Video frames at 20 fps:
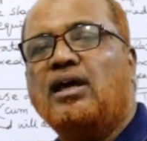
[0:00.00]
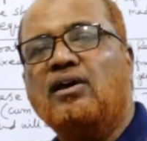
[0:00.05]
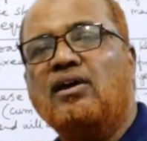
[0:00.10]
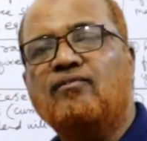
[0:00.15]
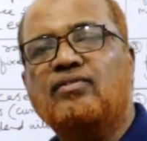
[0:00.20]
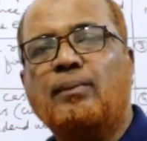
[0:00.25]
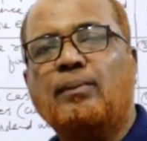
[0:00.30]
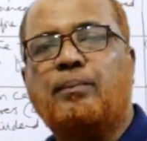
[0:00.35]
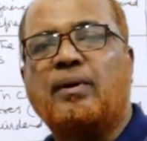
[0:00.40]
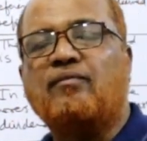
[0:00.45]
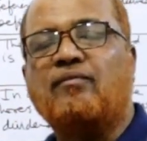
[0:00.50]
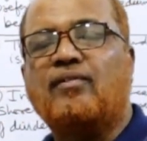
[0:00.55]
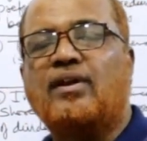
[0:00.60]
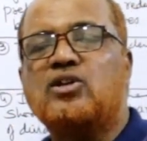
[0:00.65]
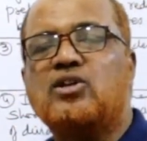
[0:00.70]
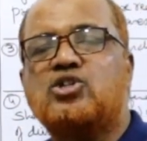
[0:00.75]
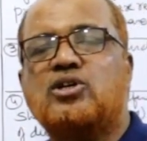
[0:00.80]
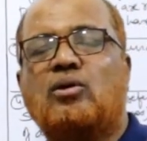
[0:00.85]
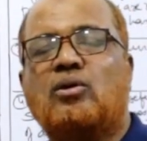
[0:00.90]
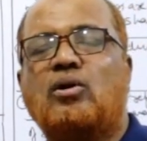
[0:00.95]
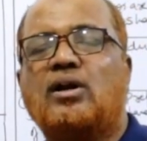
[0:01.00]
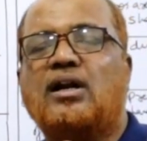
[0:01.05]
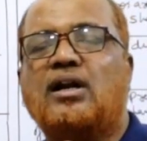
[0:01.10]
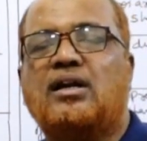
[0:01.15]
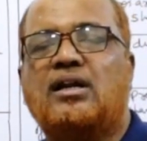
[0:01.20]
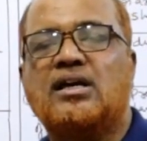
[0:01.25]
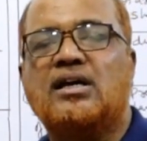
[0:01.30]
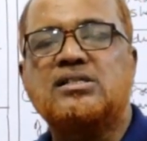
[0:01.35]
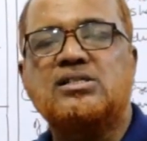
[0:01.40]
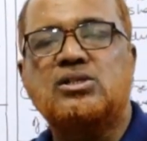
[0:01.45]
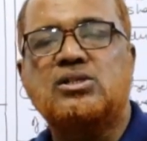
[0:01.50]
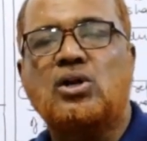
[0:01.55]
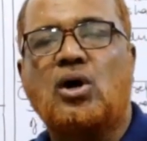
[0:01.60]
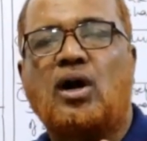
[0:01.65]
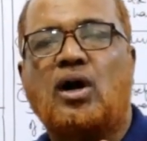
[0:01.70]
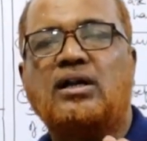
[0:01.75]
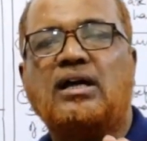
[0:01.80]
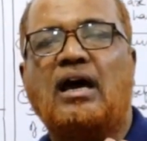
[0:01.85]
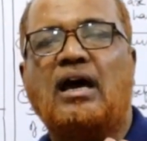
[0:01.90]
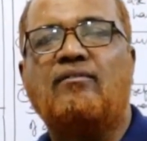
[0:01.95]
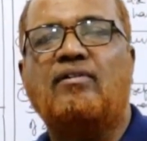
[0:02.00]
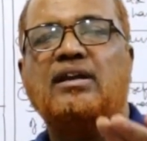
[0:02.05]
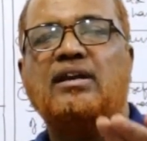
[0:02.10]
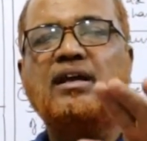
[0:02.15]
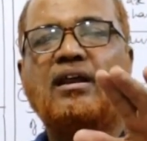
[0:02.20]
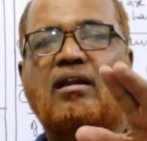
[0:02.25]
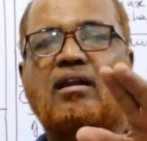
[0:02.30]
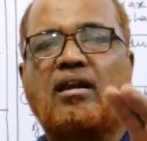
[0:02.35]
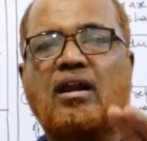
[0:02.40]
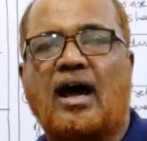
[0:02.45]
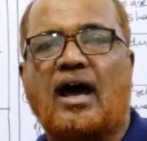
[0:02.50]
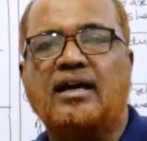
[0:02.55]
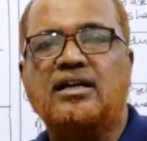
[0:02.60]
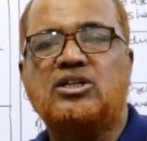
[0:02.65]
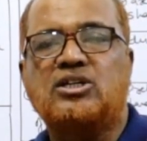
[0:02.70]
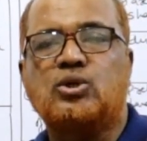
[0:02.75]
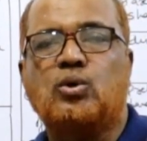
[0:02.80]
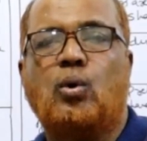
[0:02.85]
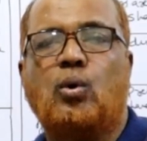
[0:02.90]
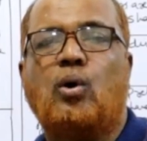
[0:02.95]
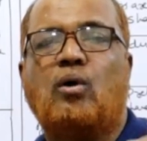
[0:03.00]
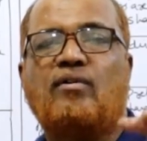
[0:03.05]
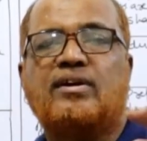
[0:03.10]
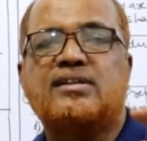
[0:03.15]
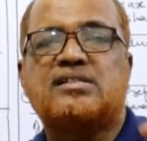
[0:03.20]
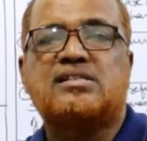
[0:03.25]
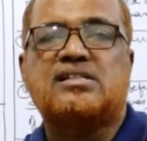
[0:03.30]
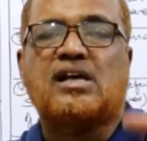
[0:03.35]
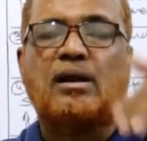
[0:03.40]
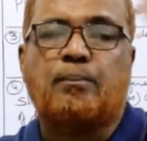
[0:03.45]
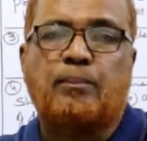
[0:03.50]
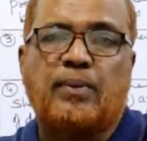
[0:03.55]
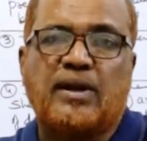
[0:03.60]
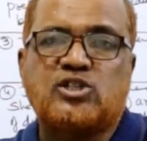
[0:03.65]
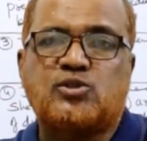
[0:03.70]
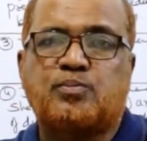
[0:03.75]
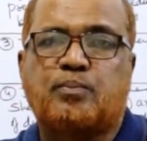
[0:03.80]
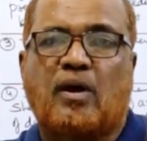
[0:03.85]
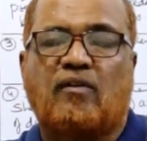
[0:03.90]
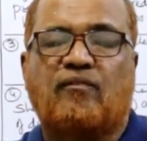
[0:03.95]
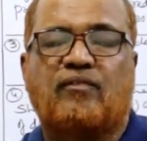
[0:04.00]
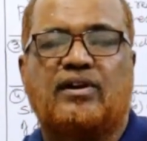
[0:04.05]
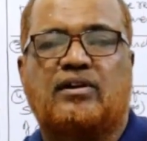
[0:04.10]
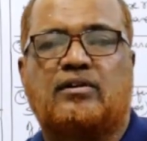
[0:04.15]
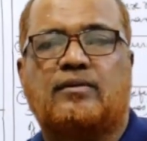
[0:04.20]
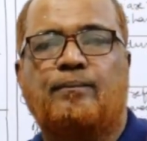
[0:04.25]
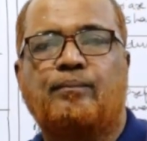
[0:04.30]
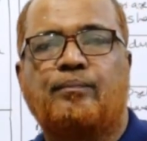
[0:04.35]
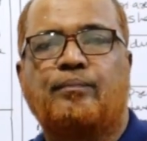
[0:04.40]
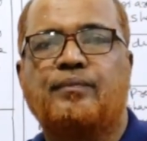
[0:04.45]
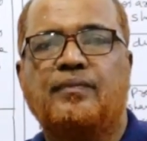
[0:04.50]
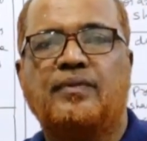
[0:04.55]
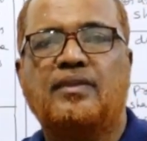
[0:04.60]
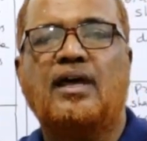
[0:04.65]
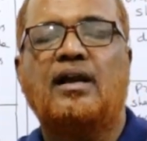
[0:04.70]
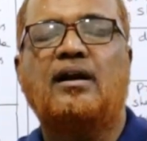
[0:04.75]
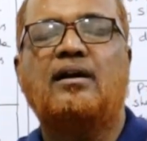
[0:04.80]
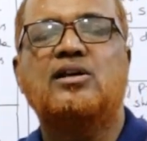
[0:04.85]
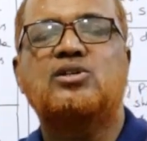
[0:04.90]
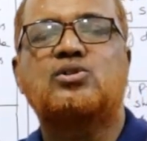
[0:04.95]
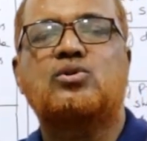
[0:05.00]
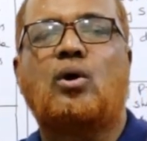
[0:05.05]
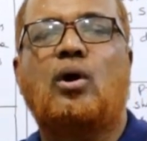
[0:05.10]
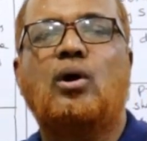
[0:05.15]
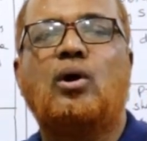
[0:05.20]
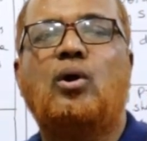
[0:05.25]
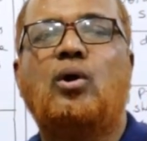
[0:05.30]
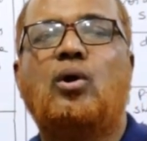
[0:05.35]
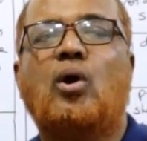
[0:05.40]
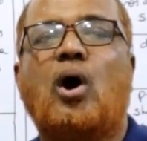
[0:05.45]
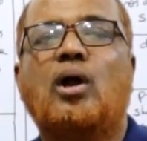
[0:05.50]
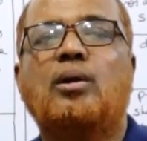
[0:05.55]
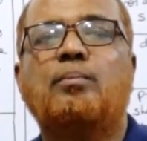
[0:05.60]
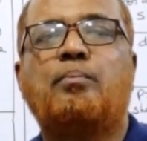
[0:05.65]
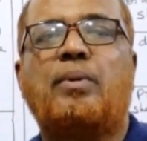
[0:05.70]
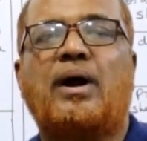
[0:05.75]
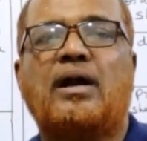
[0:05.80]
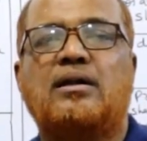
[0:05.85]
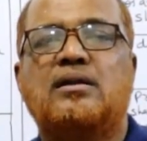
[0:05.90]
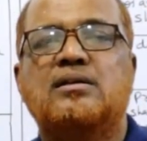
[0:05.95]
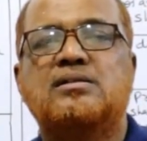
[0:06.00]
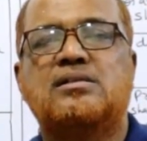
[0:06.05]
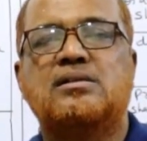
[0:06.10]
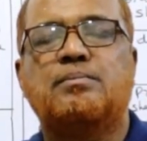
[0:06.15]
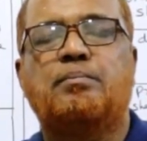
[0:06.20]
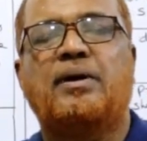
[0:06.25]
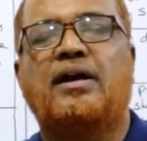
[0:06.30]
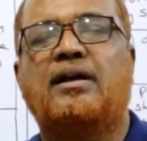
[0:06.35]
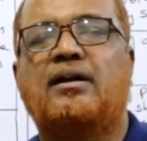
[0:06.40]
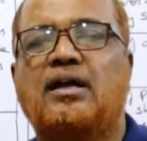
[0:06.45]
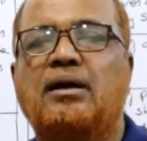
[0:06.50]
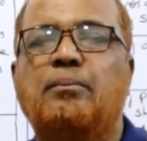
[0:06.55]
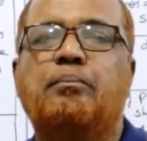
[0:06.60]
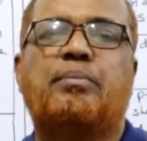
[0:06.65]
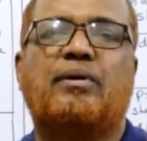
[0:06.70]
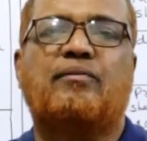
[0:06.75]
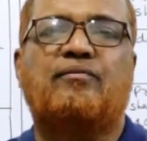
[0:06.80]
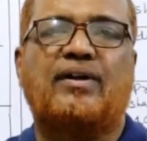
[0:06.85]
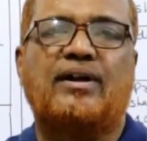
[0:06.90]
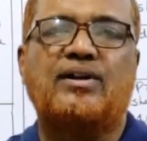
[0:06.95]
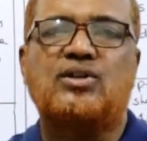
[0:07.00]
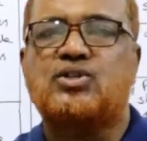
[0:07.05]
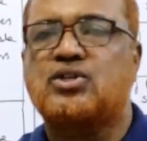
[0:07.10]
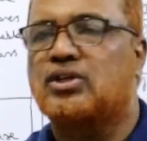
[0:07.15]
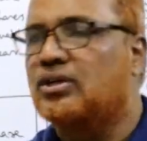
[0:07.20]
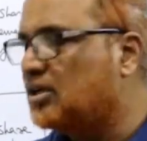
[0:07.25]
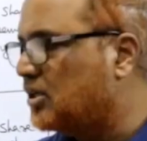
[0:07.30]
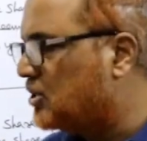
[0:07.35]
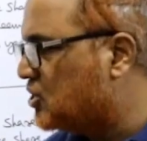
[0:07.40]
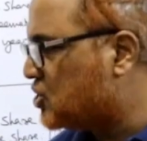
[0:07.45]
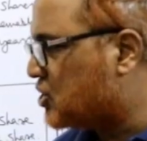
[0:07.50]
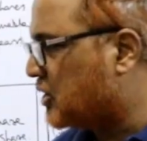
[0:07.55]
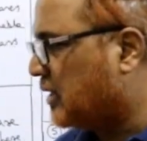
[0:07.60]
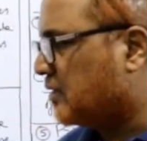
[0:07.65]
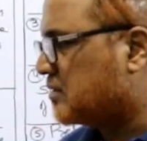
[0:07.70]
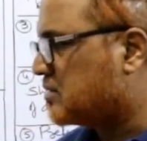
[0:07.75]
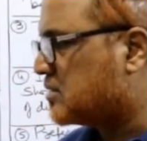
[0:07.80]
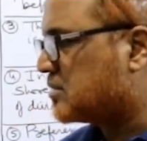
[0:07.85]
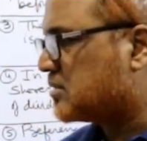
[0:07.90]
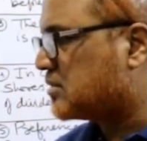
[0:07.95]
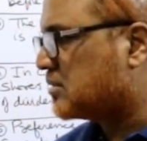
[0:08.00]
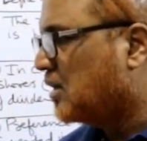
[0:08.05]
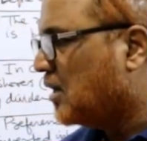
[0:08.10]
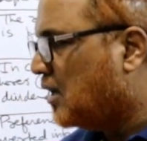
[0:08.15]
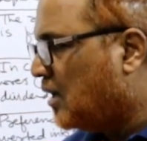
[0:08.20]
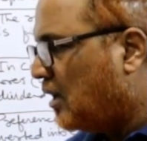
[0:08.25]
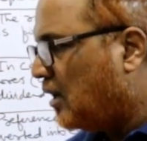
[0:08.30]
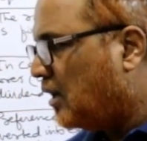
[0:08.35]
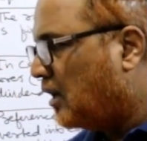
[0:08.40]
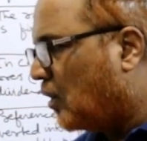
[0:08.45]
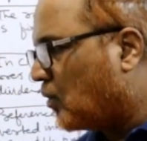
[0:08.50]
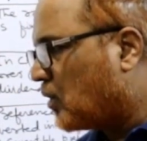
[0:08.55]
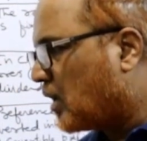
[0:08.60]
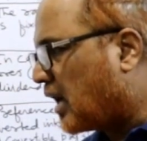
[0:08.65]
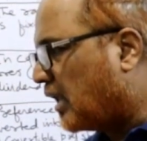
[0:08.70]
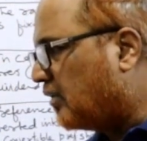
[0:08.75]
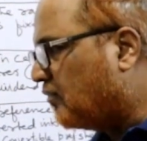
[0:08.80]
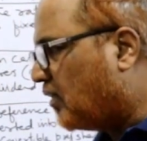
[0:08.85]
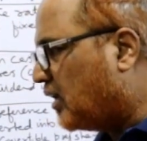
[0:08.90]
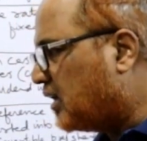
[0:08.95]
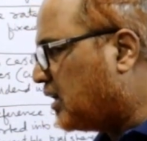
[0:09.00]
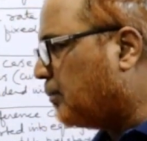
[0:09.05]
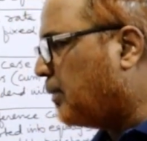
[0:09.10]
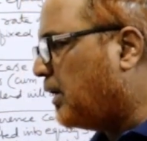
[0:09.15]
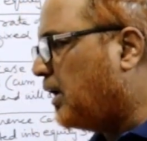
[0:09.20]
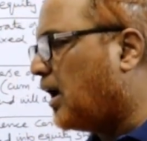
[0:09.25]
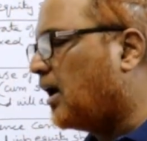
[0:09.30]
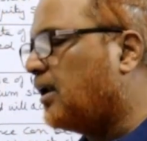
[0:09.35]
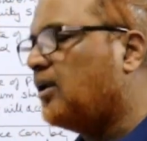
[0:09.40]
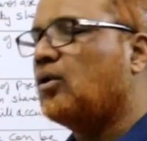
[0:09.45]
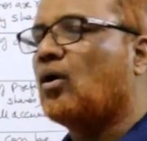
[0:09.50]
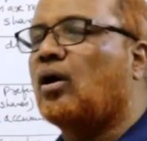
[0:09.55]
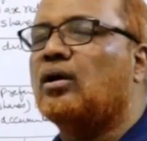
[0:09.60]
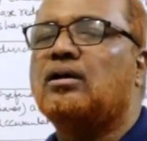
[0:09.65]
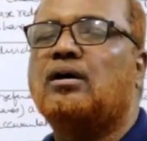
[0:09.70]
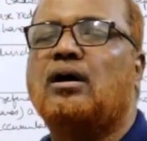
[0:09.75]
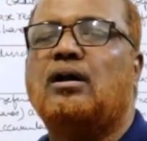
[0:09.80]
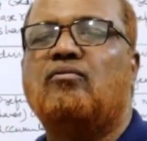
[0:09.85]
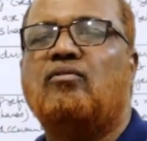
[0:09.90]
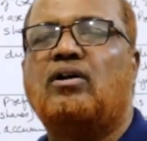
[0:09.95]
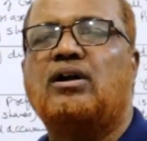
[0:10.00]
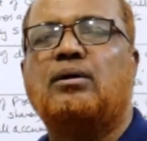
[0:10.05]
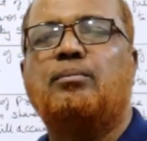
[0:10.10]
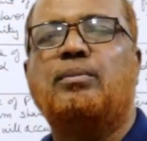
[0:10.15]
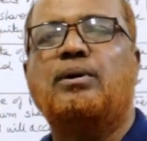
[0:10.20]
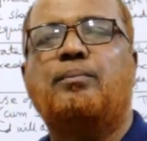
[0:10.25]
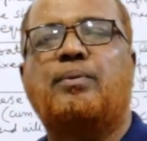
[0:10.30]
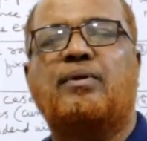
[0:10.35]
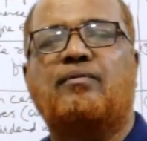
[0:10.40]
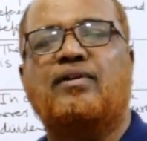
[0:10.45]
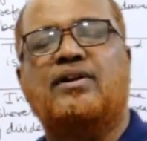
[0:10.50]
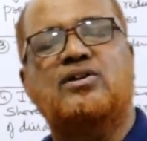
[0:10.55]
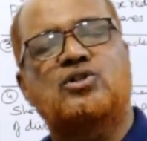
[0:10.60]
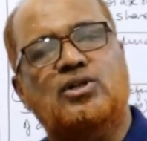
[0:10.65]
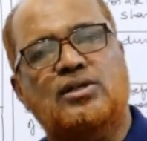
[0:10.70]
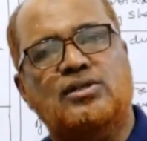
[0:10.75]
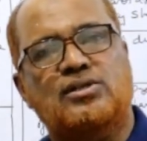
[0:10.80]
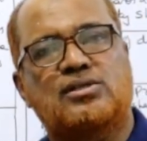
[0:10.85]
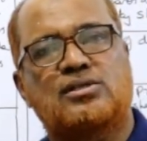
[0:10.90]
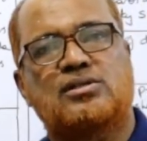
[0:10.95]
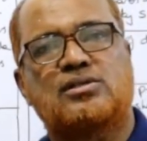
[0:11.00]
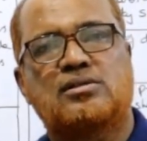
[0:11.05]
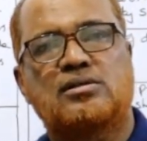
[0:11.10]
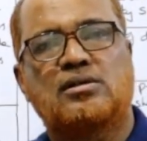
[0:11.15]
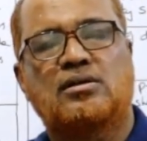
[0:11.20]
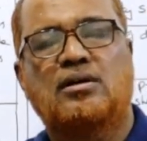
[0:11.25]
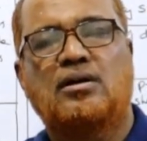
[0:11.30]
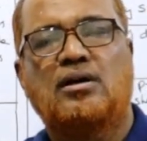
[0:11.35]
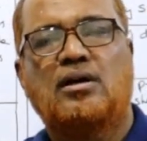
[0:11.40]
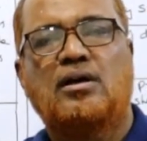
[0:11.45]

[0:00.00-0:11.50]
If the preference shareholder does not have any right over surplus profit, then it is called non-participating preference shares. Now, convertible and non-convertible preference shares.